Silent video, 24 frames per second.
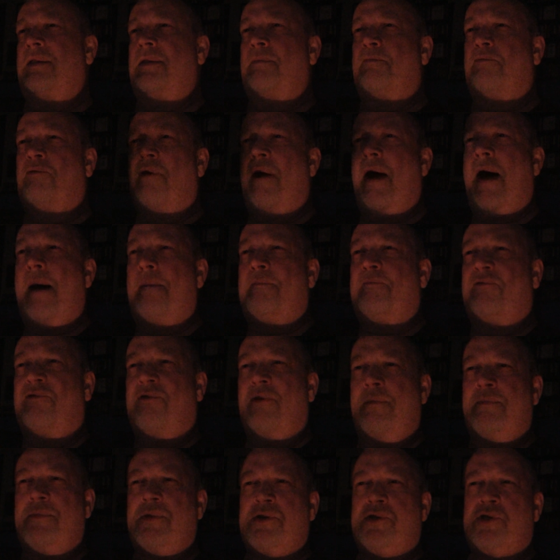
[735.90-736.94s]
the prop
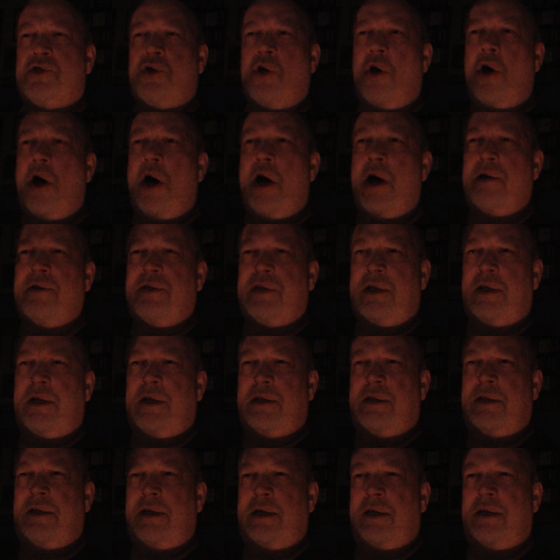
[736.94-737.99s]
from the Saw,
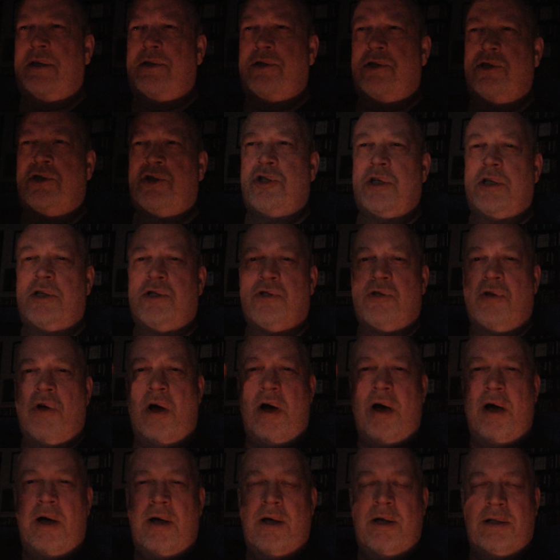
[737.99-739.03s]
the
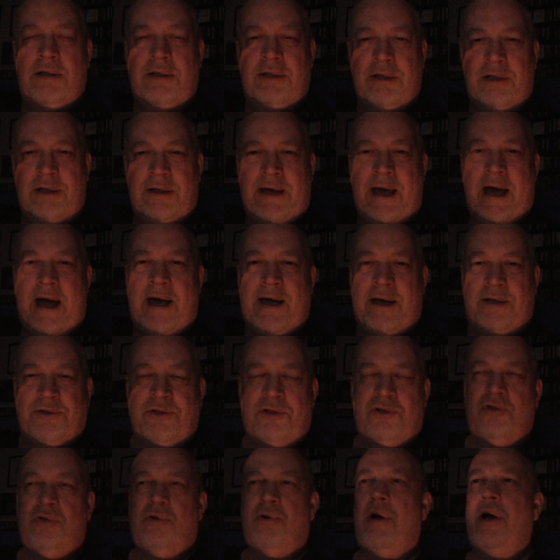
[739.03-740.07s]
jigsaw little guy on the
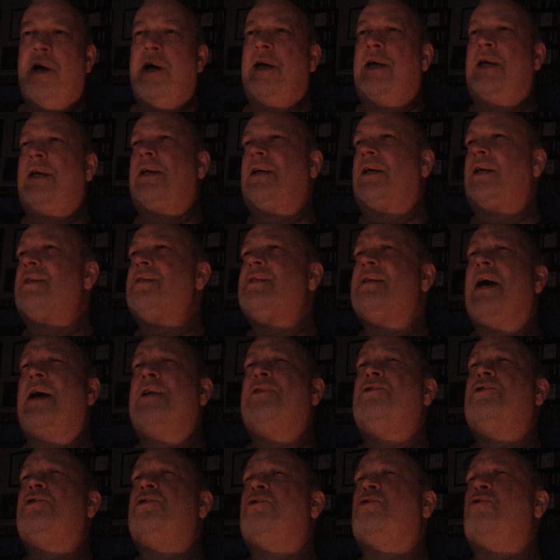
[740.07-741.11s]
tray. He's
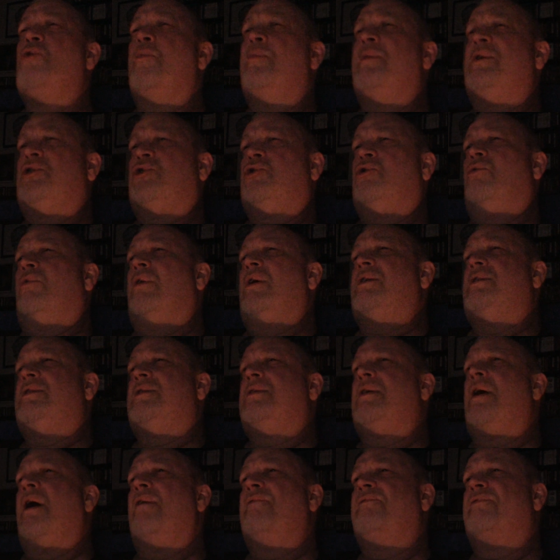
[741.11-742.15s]
got so much great
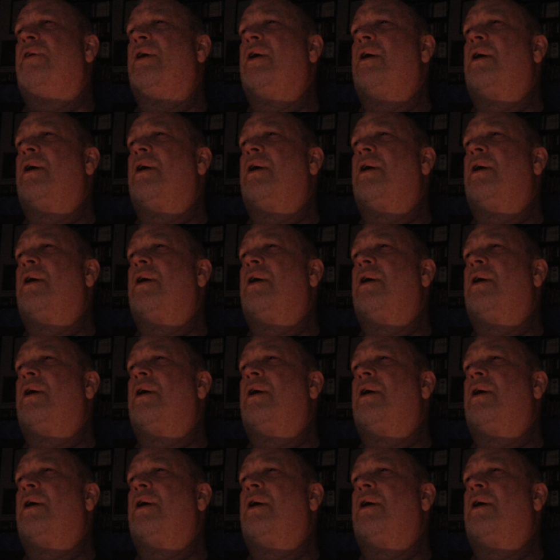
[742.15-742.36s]
stuff.